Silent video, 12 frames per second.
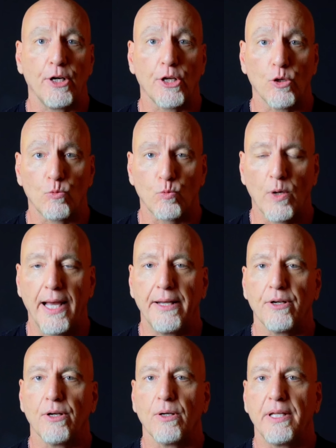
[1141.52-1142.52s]
very good
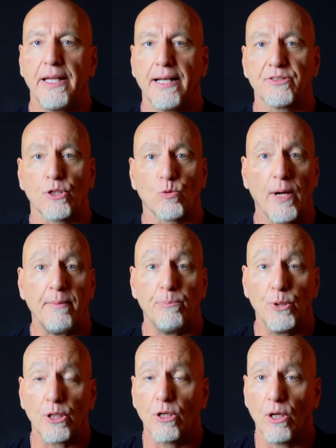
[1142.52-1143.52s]
writer. He has a
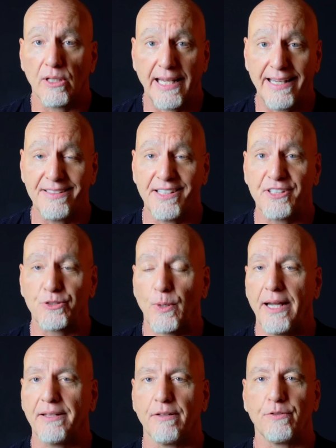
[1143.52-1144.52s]
great book called Easy
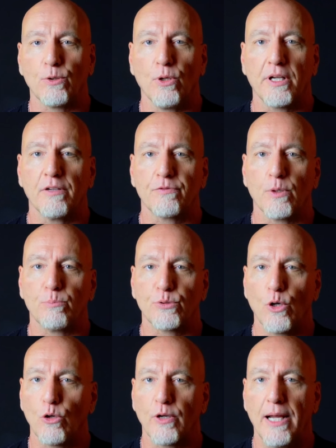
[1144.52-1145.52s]
Strength if you're looking for a
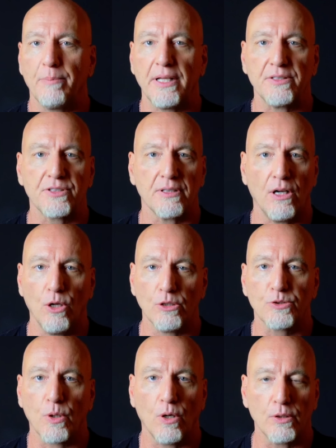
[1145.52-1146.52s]
program that's
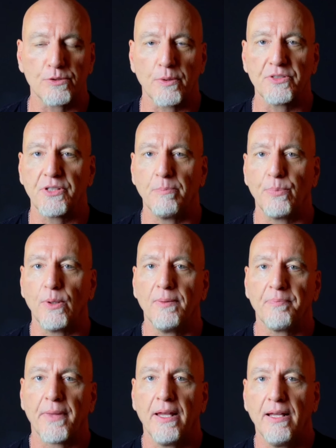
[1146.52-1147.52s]
ultra, ultra
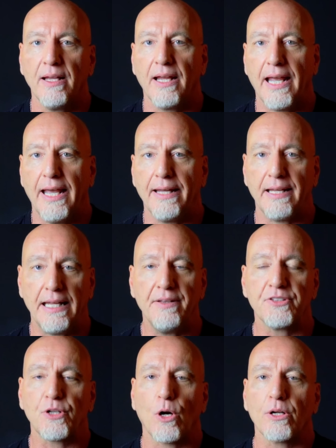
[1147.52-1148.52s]
simple. And
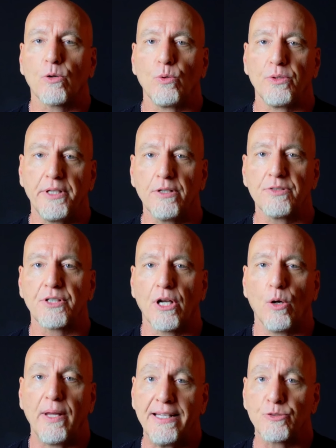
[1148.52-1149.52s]
in this article years
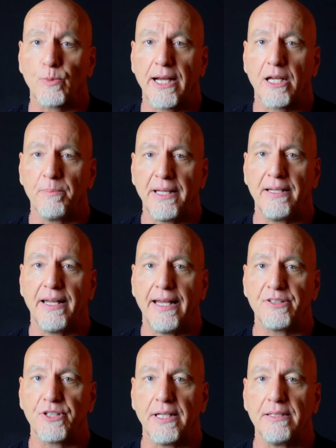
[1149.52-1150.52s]
ago, his
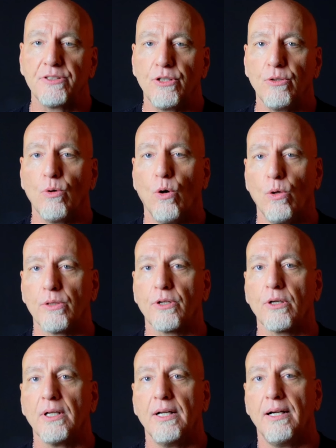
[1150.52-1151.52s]
recommendation to
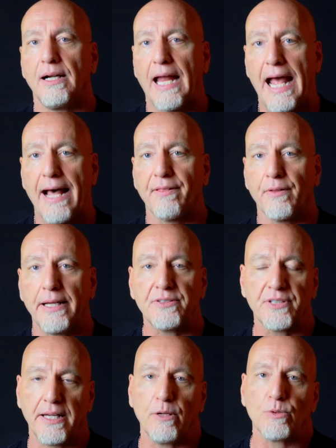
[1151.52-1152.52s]
older
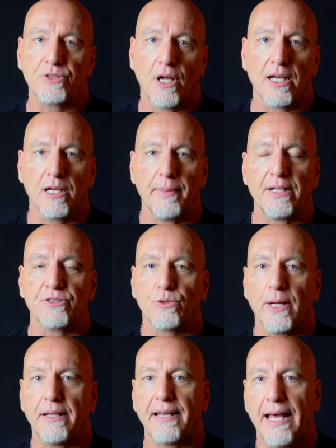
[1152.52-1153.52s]
athletes, now he was talking about
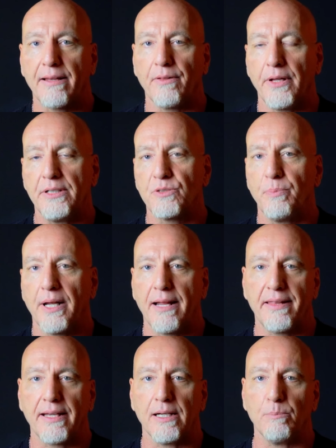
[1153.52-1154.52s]
strength athletes, but I
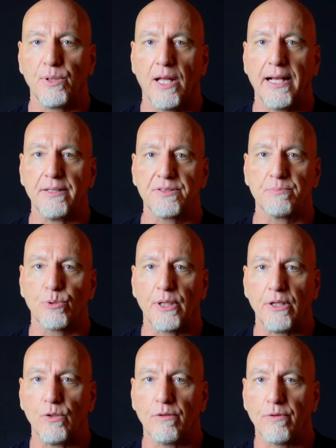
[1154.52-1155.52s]
think it applies
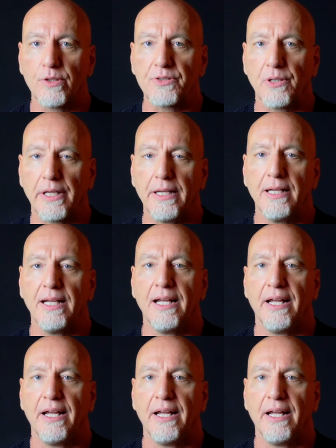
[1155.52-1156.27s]
pretty universally,